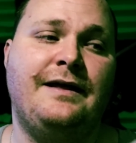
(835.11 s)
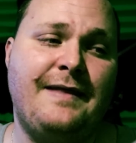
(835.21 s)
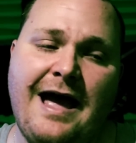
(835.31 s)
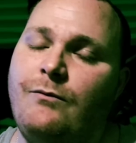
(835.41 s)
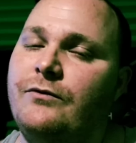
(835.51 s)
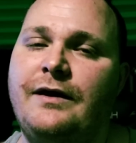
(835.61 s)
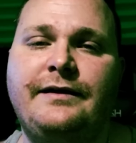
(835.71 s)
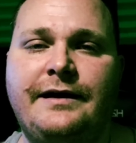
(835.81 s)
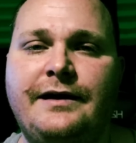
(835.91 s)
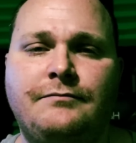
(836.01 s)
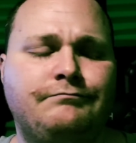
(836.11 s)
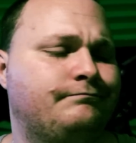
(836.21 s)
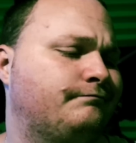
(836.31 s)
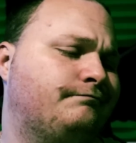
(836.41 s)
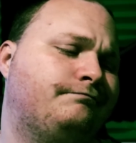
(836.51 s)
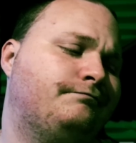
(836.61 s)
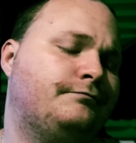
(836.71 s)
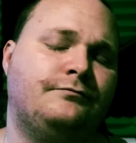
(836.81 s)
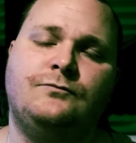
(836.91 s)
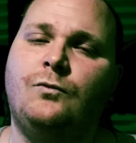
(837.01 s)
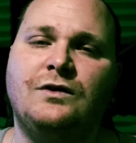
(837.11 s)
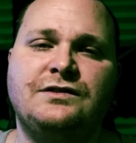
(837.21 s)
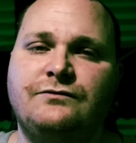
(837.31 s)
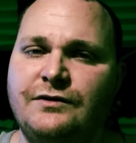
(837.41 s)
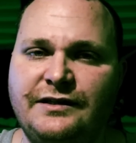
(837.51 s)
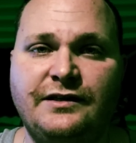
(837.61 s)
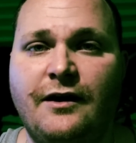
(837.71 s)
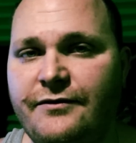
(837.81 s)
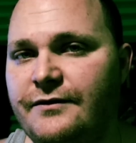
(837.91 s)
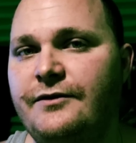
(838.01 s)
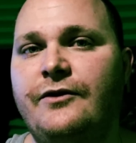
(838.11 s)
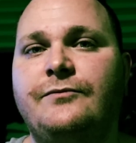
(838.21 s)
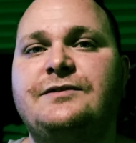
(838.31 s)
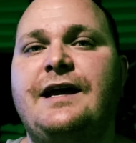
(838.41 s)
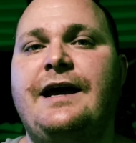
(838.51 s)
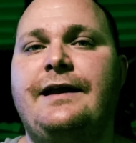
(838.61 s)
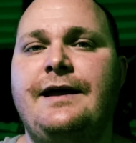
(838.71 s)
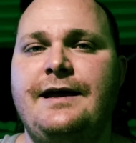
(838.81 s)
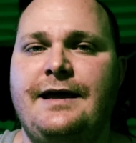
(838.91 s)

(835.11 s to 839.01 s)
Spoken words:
And that one right there wasn't really nothing, you know what I'm saying?